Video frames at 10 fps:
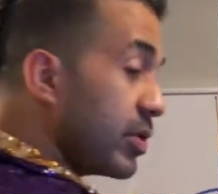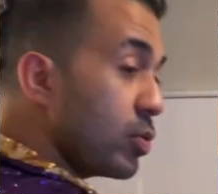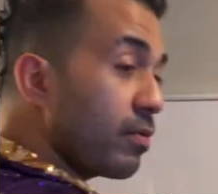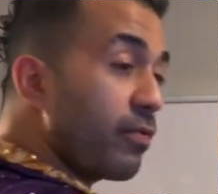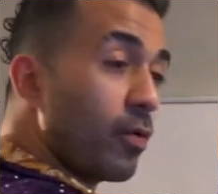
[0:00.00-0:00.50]
do
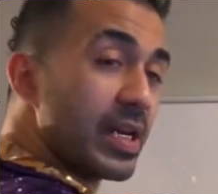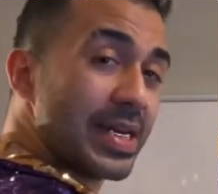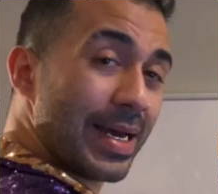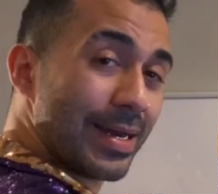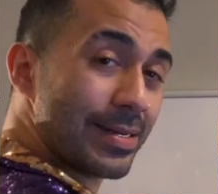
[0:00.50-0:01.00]
the
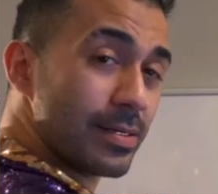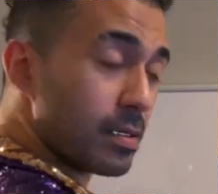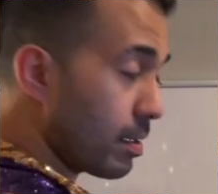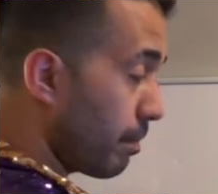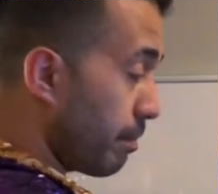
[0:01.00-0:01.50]
49
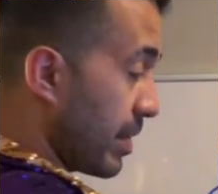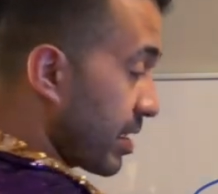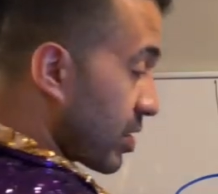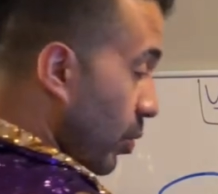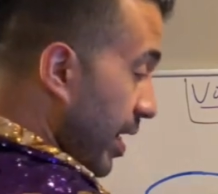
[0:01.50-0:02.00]
meter
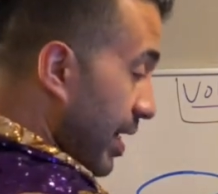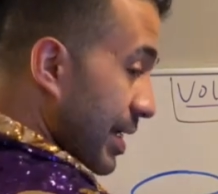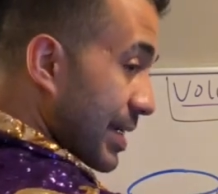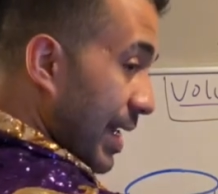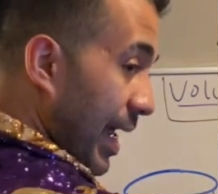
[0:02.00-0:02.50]
square
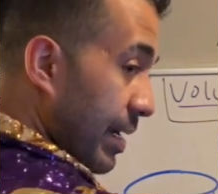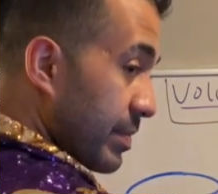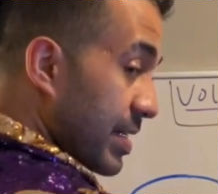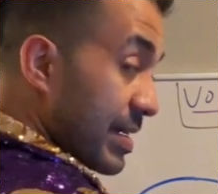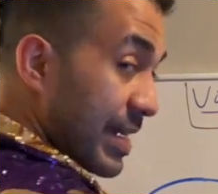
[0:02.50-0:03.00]
times
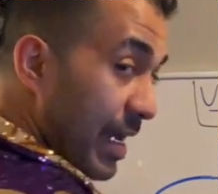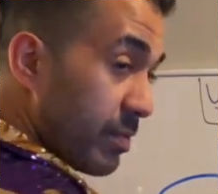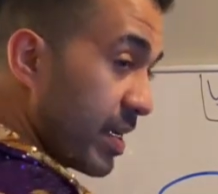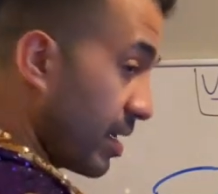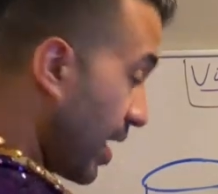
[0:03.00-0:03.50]
the 10
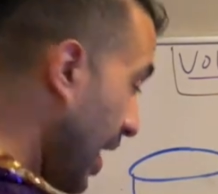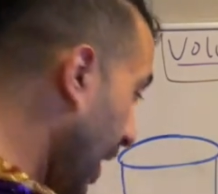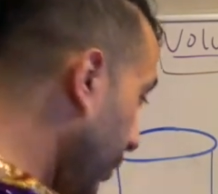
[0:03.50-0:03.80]
meter, and